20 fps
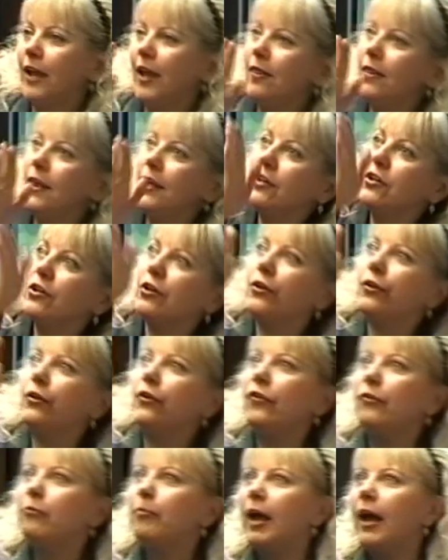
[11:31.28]
and then
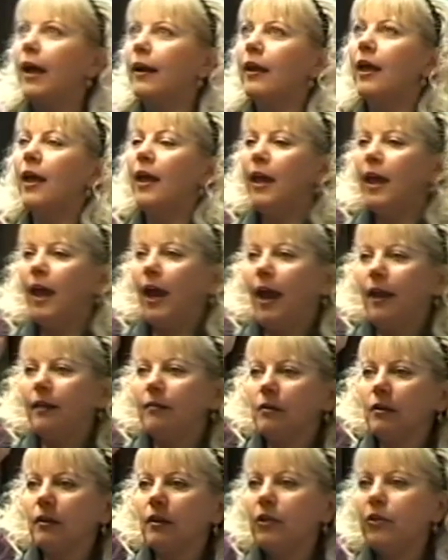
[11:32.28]
curls back,
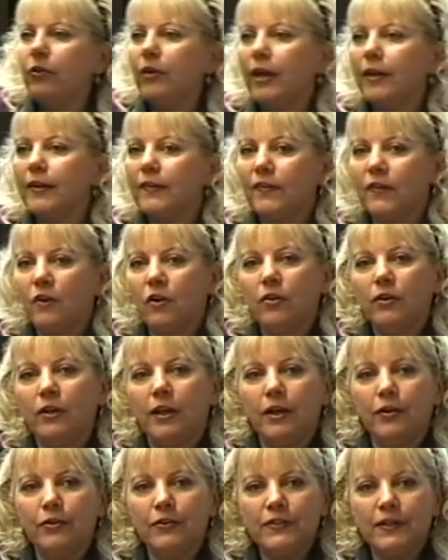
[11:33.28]
and you get a
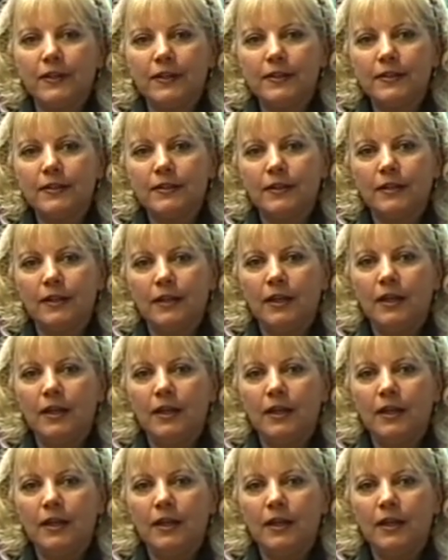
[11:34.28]
scoliosis.